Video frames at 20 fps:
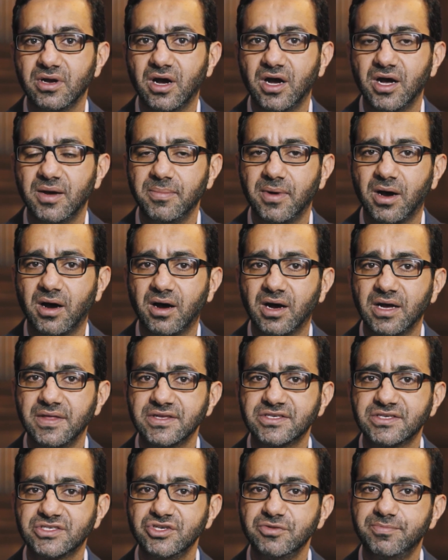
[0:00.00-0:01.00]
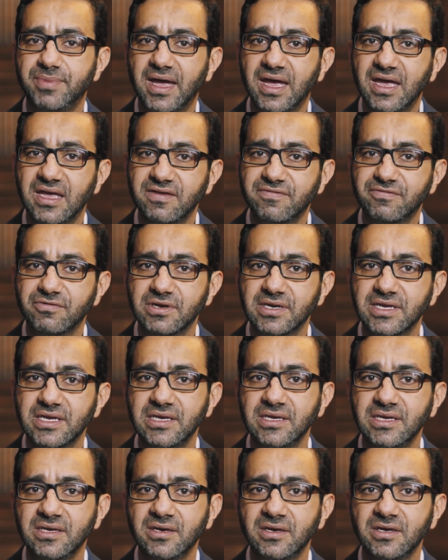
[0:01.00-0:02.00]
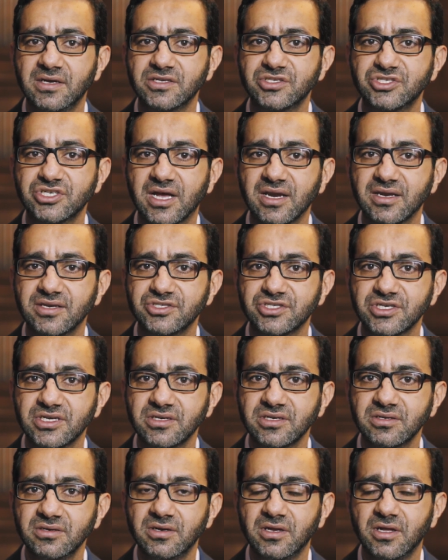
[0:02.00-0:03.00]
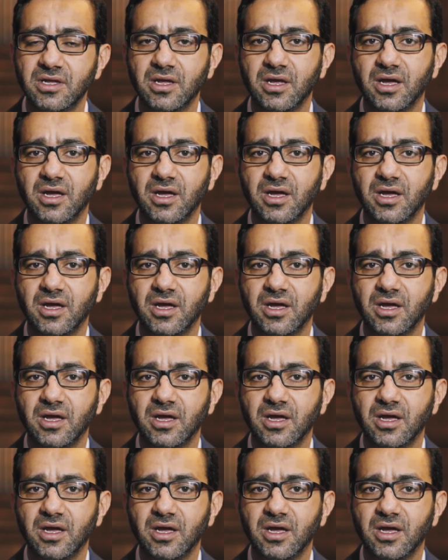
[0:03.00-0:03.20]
are either too behaviorally challenging,